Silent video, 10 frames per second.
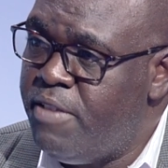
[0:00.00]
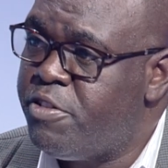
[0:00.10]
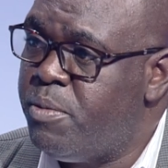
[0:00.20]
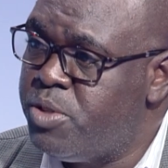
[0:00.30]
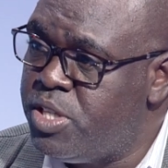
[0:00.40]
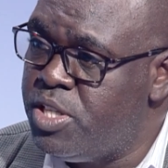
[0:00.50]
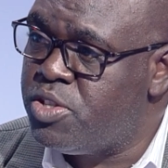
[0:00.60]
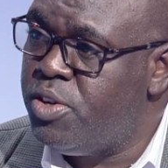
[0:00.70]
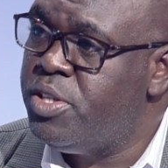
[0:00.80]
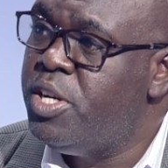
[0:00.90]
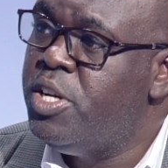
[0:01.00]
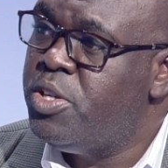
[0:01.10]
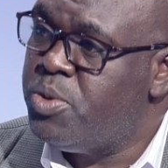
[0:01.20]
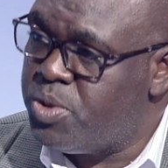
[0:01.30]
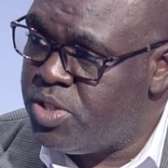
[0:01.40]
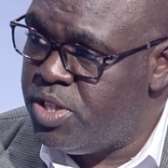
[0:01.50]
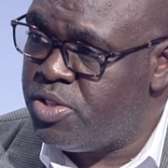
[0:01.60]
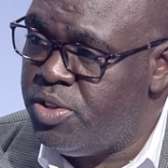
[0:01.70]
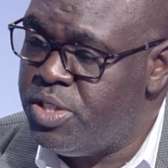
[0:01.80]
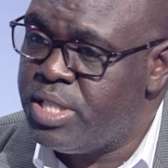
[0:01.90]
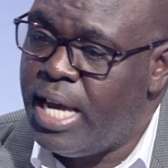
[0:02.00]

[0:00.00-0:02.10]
from season to seasons.